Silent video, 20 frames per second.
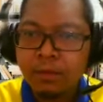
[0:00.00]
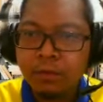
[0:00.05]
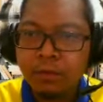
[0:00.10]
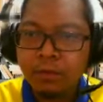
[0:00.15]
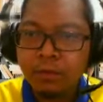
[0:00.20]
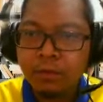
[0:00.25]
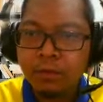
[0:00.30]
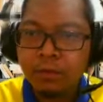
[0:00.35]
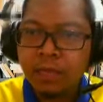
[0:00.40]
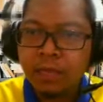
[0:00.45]

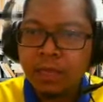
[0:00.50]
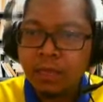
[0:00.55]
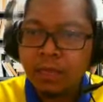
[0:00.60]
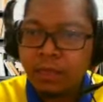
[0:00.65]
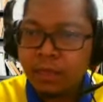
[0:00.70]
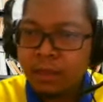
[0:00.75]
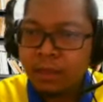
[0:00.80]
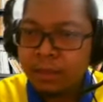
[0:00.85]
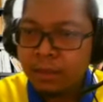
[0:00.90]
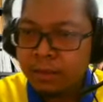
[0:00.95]
Okay,
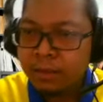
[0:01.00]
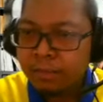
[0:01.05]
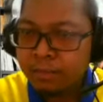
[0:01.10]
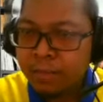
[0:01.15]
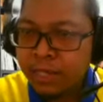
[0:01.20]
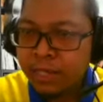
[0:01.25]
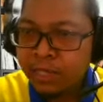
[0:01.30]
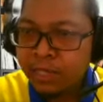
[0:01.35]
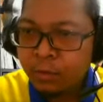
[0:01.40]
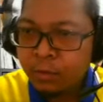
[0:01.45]

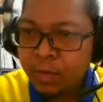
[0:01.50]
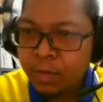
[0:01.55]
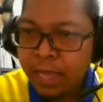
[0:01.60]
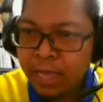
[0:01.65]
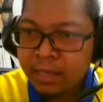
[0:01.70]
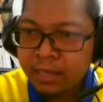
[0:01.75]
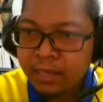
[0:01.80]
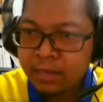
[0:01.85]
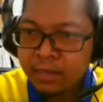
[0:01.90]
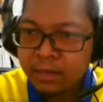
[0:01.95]
please look
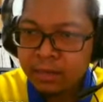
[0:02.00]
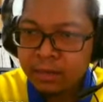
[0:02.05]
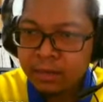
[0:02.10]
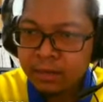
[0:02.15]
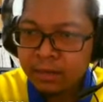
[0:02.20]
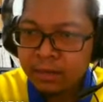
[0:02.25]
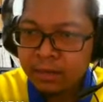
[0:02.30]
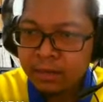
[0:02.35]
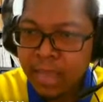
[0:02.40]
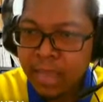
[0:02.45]
at the
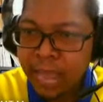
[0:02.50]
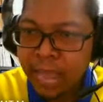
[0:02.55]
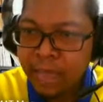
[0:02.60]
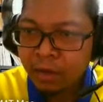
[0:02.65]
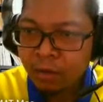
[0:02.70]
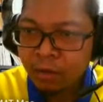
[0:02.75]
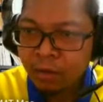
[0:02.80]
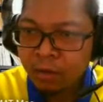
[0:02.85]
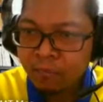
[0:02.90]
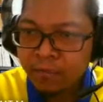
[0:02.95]

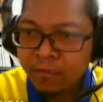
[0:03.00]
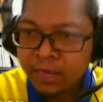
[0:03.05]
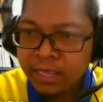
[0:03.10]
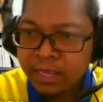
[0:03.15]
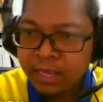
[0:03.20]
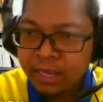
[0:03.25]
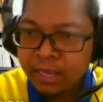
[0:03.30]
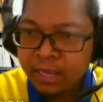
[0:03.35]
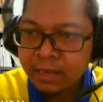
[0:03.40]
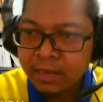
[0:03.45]
arrow over
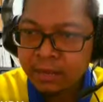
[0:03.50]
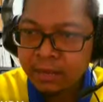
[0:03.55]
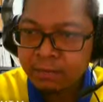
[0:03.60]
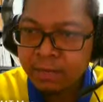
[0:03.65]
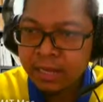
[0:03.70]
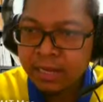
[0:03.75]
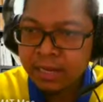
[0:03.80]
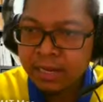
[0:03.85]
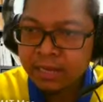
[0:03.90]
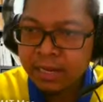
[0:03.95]
here,
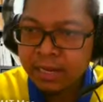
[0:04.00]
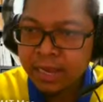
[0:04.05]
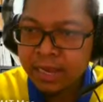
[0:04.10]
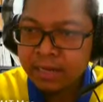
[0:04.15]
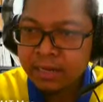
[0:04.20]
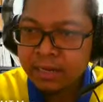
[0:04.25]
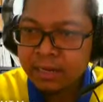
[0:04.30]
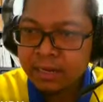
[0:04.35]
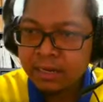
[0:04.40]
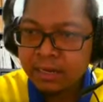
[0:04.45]
meaning
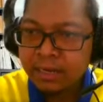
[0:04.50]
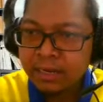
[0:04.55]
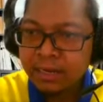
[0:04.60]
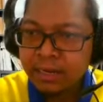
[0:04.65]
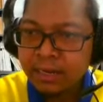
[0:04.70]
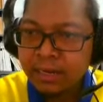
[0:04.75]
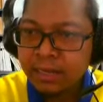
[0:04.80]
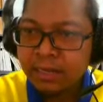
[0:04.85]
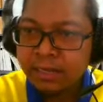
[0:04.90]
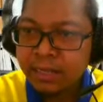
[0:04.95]
that
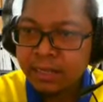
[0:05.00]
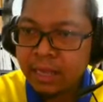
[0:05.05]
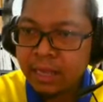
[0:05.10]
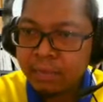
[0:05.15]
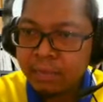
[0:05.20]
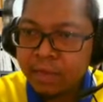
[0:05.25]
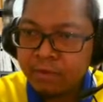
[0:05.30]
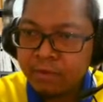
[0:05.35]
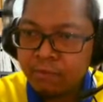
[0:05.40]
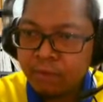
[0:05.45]
it is
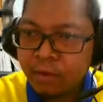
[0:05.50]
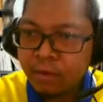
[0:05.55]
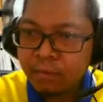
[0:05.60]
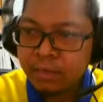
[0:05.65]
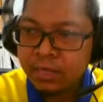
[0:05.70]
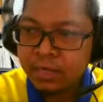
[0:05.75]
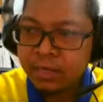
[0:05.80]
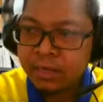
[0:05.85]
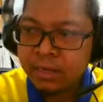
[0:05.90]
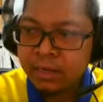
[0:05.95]
coming from
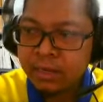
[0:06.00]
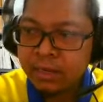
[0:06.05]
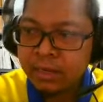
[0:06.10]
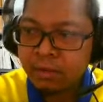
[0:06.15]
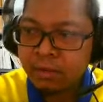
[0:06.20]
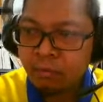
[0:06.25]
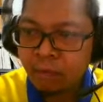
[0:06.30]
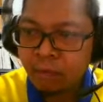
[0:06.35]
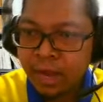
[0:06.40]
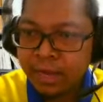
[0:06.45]
the
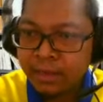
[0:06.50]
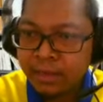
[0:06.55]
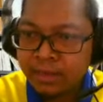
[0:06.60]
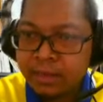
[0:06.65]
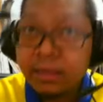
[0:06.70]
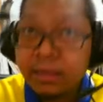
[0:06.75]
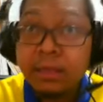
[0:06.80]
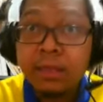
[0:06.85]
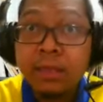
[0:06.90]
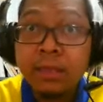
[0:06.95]
right.
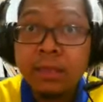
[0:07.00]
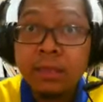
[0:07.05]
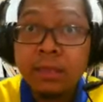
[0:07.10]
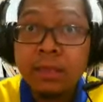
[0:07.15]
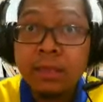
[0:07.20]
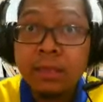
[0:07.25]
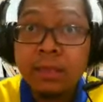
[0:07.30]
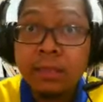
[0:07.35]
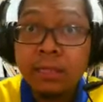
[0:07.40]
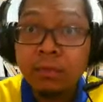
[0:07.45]

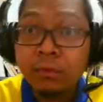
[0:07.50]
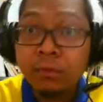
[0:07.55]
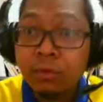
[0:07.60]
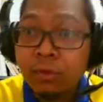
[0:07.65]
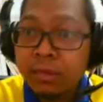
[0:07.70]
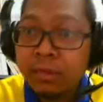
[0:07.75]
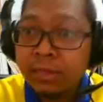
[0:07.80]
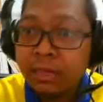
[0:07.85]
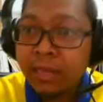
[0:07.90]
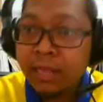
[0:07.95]
Is it true?
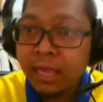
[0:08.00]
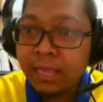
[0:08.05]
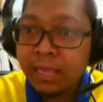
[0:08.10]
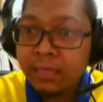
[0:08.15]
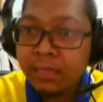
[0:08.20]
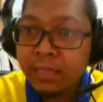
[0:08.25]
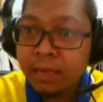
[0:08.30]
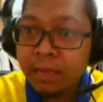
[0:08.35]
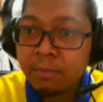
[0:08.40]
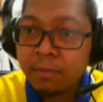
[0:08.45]
The light
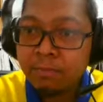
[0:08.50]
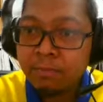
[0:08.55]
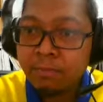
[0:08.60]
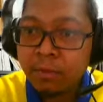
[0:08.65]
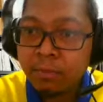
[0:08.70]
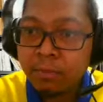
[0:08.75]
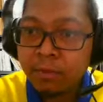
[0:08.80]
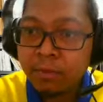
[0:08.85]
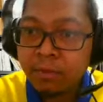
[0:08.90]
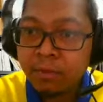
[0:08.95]
is coming
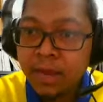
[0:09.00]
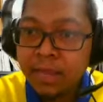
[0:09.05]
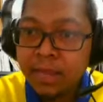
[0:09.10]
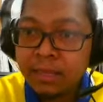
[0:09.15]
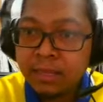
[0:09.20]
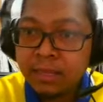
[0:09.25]
from the right,